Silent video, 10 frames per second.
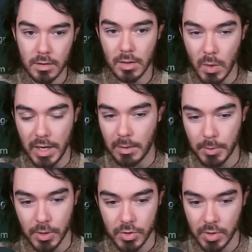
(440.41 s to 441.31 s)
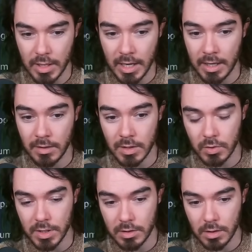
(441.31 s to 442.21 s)
go get a portrait and this
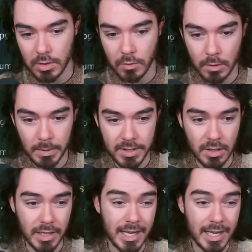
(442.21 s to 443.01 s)
three star soul for Blizaar.